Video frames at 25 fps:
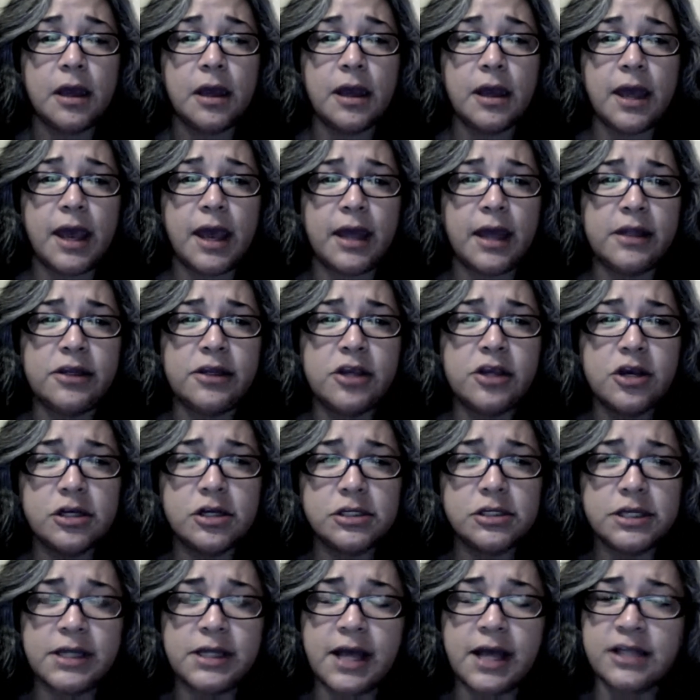And
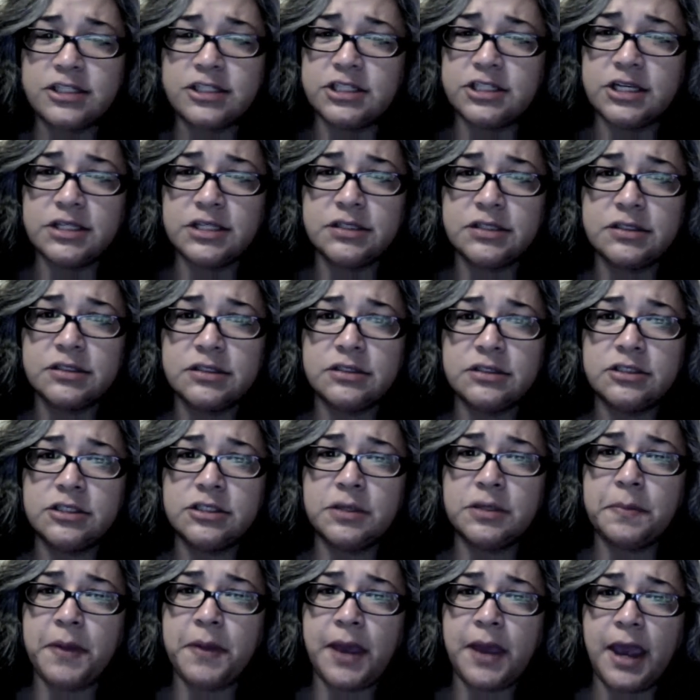usually that's just
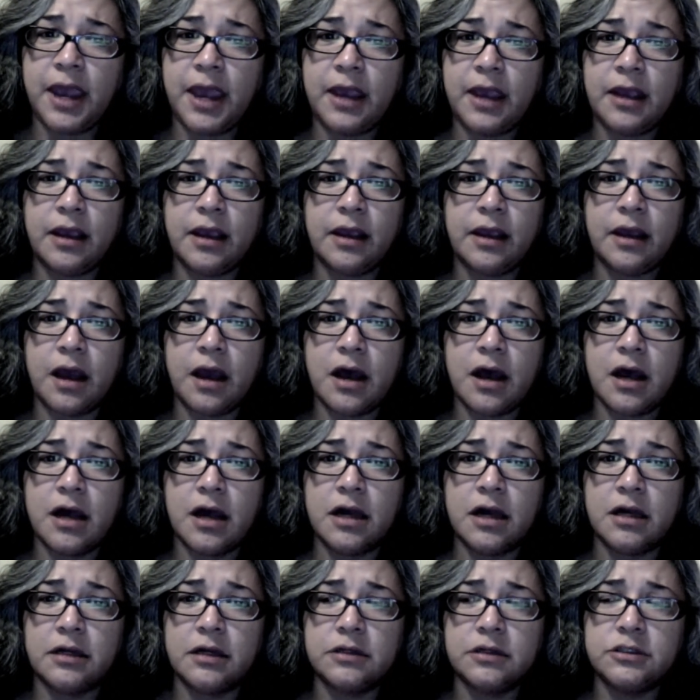to pay
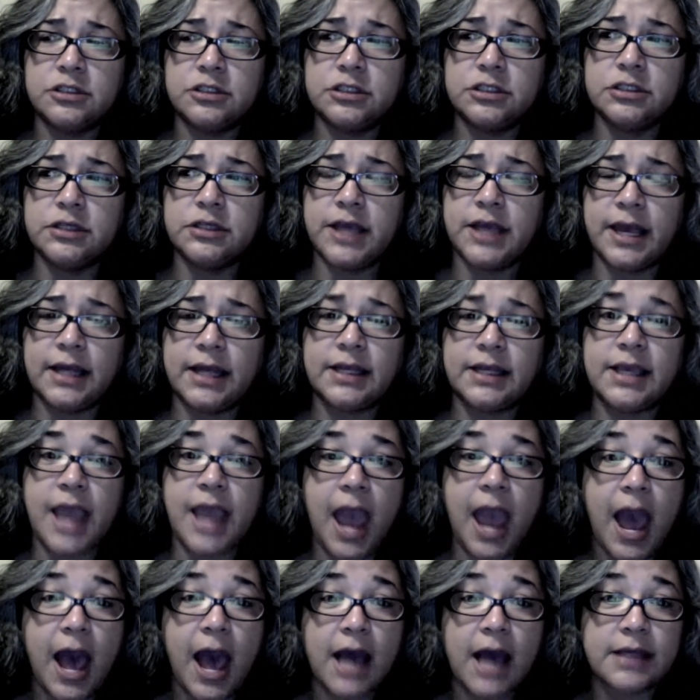to get
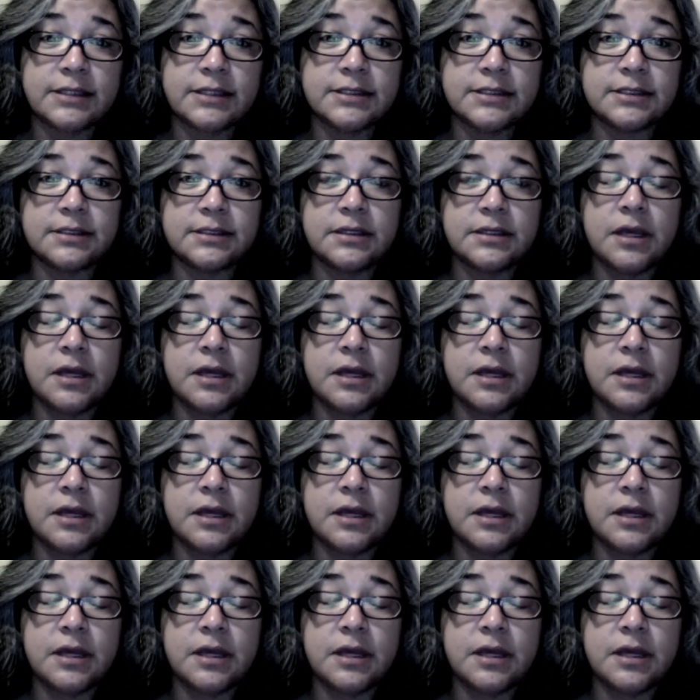gas,